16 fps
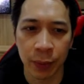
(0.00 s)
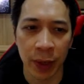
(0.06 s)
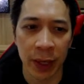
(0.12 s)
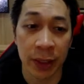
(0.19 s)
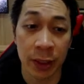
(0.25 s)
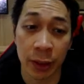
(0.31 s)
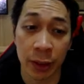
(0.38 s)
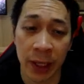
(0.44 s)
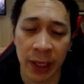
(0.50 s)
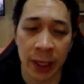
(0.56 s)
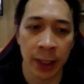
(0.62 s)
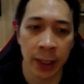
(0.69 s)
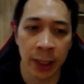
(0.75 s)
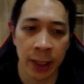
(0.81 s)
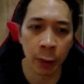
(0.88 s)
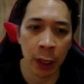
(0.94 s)
brand, so they can
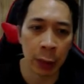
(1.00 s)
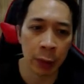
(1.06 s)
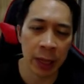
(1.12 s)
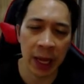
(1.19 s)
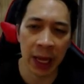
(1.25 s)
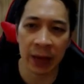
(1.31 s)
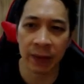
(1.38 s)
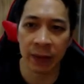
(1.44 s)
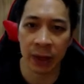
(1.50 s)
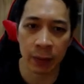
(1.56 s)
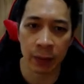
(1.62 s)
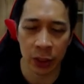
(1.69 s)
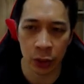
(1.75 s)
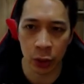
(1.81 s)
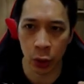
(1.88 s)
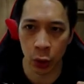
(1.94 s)
get away with not having to be
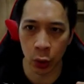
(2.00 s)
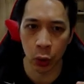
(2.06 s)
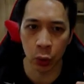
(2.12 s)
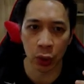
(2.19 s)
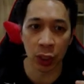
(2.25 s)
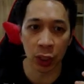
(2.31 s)
so